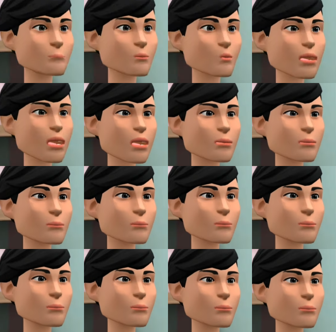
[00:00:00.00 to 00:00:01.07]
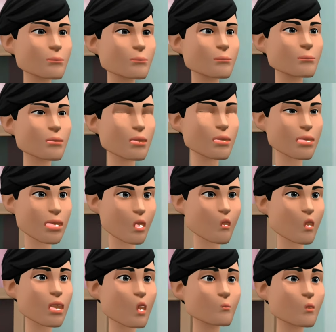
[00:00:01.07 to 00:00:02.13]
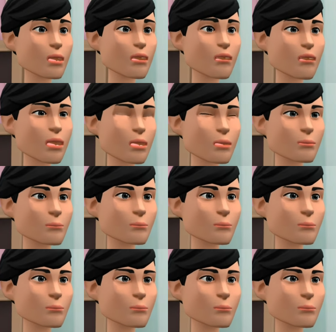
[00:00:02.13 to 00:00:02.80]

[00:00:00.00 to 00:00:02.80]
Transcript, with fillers: Okay. Thank you for your briefing.